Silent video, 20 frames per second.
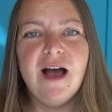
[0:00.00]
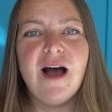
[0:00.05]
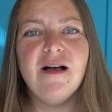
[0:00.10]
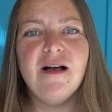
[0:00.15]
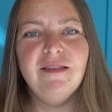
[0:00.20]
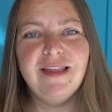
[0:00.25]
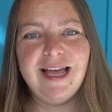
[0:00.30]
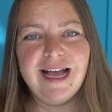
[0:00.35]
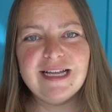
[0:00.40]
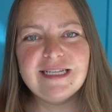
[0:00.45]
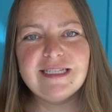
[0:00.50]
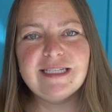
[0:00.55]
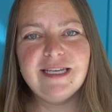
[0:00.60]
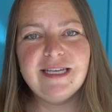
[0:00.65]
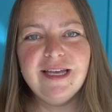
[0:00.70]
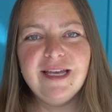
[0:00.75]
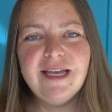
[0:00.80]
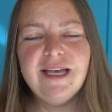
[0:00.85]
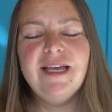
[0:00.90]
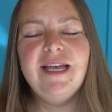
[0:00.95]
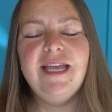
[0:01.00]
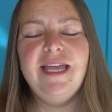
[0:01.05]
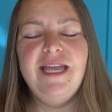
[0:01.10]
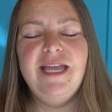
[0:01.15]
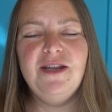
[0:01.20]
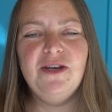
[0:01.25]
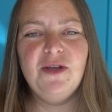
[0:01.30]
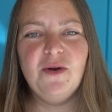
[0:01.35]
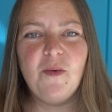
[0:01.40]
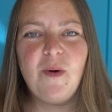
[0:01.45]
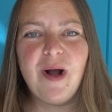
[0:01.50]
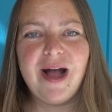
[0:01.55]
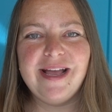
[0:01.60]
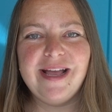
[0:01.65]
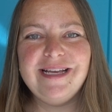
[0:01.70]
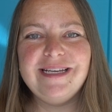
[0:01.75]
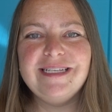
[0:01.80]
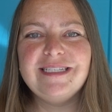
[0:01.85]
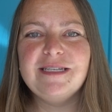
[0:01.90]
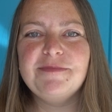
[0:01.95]
Alaska and
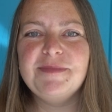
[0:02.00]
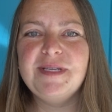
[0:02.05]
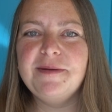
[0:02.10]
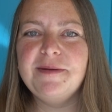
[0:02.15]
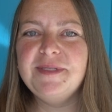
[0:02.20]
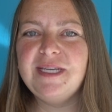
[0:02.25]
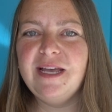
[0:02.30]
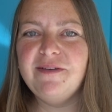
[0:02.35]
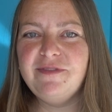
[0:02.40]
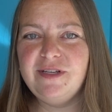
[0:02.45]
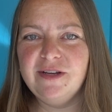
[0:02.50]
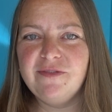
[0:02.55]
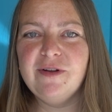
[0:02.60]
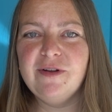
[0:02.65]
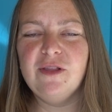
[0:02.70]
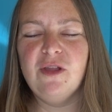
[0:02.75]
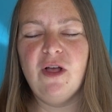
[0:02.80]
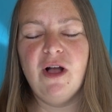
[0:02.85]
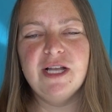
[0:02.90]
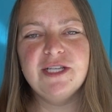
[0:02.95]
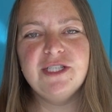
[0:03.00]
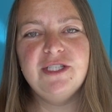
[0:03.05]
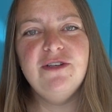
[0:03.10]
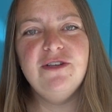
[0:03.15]
Hawaii sometimes have different laws,